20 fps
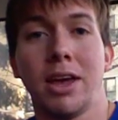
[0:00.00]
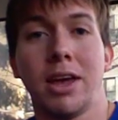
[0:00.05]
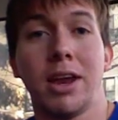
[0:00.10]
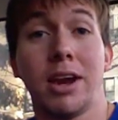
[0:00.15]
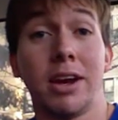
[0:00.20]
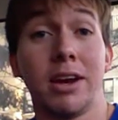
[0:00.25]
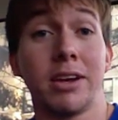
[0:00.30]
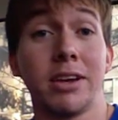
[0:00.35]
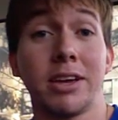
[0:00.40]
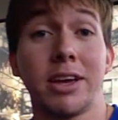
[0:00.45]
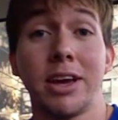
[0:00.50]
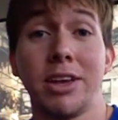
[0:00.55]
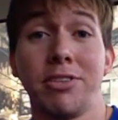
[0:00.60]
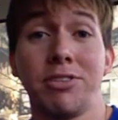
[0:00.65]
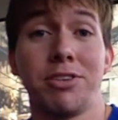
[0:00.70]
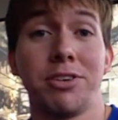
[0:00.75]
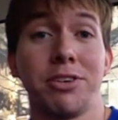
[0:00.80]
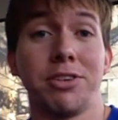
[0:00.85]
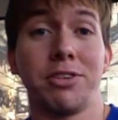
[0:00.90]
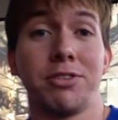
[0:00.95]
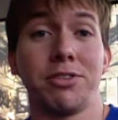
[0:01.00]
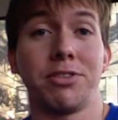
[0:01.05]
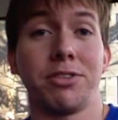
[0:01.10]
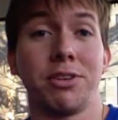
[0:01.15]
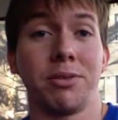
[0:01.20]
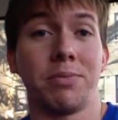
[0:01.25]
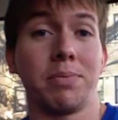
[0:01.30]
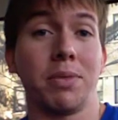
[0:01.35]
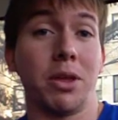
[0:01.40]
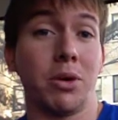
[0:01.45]
Lung cancer is
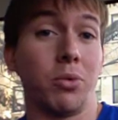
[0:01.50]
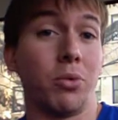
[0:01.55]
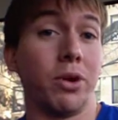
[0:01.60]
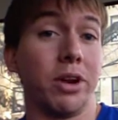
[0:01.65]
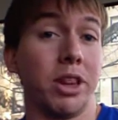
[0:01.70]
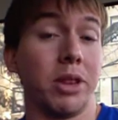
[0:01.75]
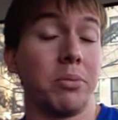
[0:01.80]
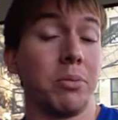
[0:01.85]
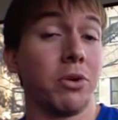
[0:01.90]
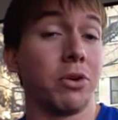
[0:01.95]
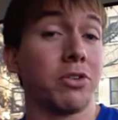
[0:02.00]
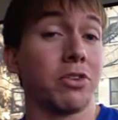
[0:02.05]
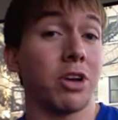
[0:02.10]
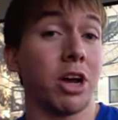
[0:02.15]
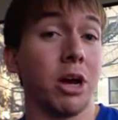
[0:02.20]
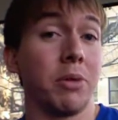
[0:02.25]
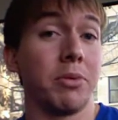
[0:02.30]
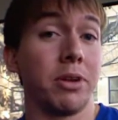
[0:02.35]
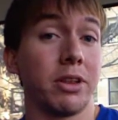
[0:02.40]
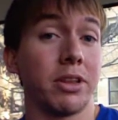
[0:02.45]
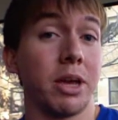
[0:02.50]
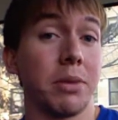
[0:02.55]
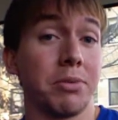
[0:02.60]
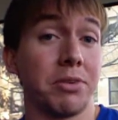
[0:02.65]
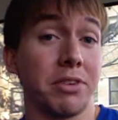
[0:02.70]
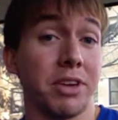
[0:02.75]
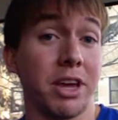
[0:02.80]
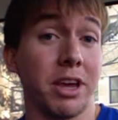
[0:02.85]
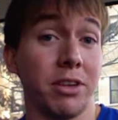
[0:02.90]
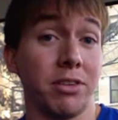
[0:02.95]
one of the most common types
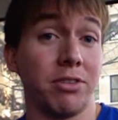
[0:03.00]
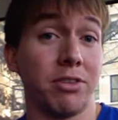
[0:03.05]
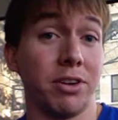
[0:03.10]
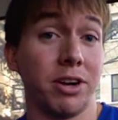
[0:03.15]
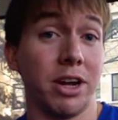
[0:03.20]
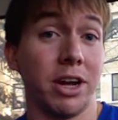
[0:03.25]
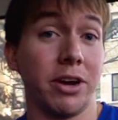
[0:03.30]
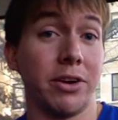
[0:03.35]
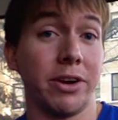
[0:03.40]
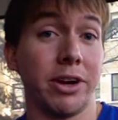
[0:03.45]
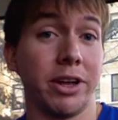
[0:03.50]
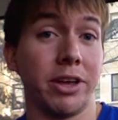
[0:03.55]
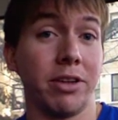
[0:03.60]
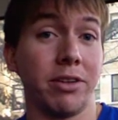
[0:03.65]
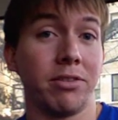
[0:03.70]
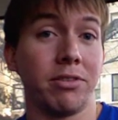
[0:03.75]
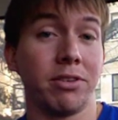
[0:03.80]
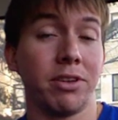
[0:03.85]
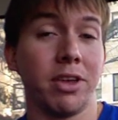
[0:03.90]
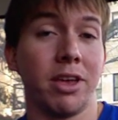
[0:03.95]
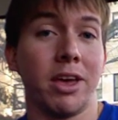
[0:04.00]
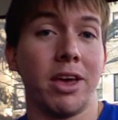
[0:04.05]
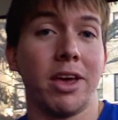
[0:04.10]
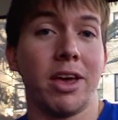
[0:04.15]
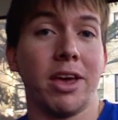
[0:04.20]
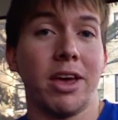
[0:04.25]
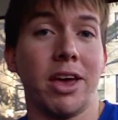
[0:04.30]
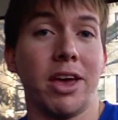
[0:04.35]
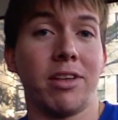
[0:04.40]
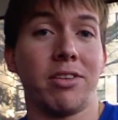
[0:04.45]
of cancer nowadays.
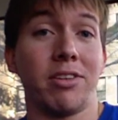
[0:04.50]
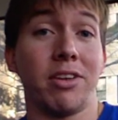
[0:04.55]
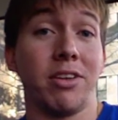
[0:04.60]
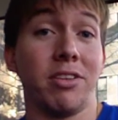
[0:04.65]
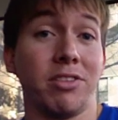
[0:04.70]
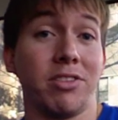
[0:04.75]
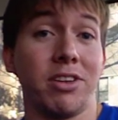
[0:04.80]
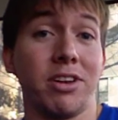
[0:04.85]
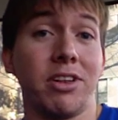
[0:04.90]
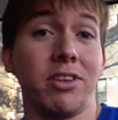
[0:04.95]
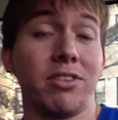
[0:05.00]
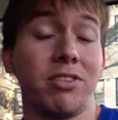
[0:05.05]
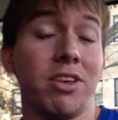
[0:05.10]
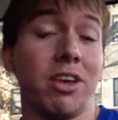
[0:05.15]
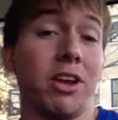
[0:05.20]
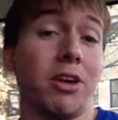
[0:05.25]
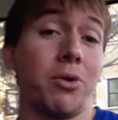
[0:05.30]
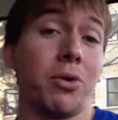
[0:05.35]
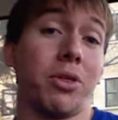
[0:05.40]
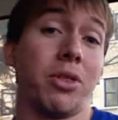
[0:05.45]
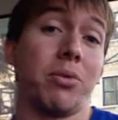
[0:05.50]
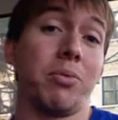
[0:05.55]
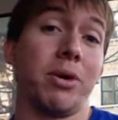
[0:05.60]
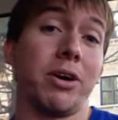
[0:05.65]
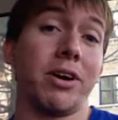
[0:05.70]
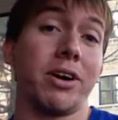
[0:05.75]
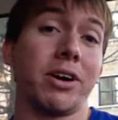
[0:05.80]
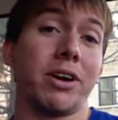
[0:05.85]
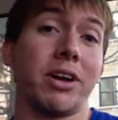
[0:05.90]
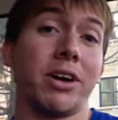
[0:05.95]
Its incidence in North
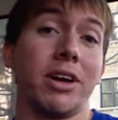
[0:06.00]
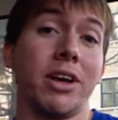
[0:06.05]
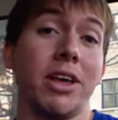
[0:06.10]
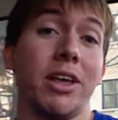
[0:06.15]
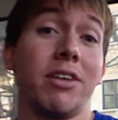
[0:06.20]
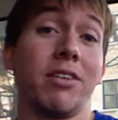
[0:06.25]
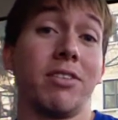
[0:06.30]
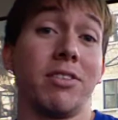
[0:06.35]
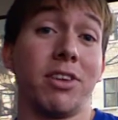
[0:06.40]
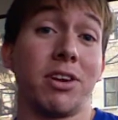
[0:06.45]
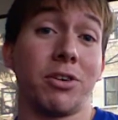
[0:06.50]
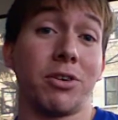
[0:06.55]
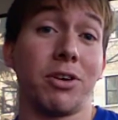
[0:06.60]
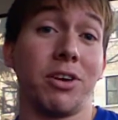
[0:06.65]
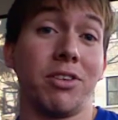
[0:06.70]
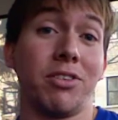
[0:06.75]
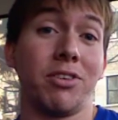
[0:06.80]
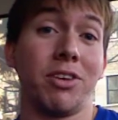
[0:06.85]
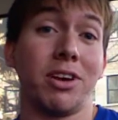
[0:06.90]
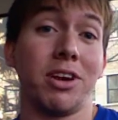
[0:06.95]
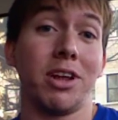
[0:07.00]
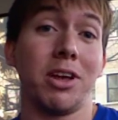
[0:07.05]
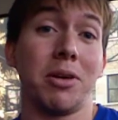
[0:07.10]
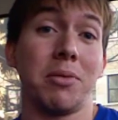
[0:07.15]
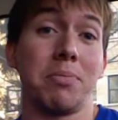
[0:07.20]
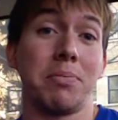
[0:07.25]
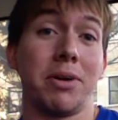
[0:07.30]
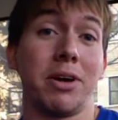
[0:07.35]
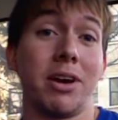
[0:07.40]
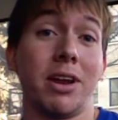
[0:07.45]
America is decreasing,
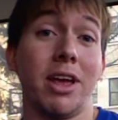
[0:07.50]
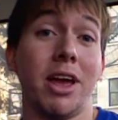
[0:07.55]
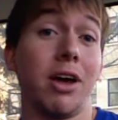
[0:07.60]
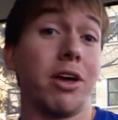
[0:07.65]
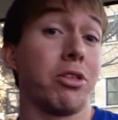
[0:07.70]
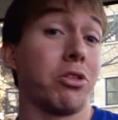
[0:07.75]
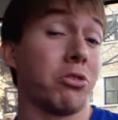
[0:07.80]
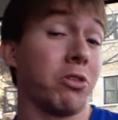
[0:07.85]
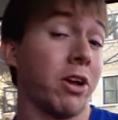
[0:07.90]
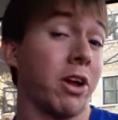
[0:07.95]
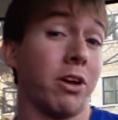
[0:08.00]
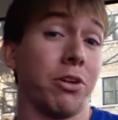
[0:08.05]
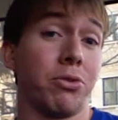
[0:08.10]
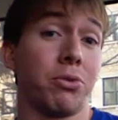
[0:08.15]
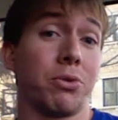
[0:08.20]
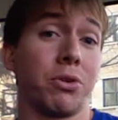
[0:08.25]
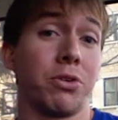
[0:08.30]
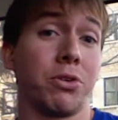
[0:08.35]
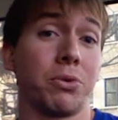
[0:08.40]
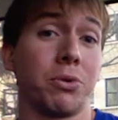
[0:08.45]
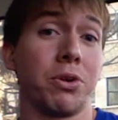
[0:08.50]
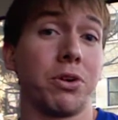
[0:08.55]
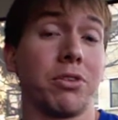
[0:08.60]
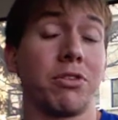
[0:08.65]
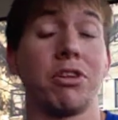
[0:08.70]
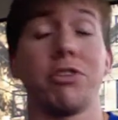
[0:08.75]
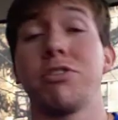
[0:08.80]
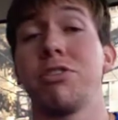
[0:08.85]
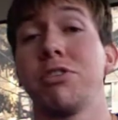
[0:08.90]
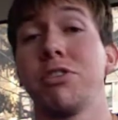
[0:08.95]
but elsewhere in the world,
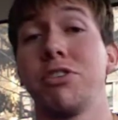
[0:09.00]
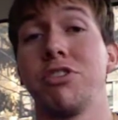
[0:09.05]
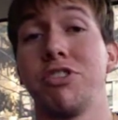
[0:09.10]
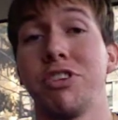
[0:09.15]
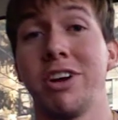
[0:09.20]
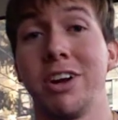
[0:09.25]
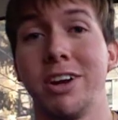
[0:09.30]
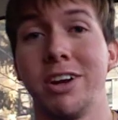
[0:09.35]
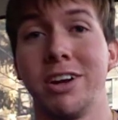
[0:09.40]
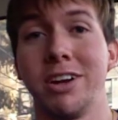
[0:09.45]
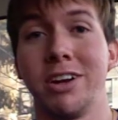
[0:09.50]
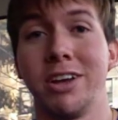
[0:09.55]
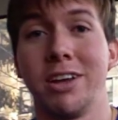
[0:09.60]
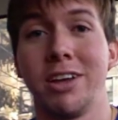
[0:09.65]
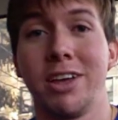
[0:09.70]
such as in China,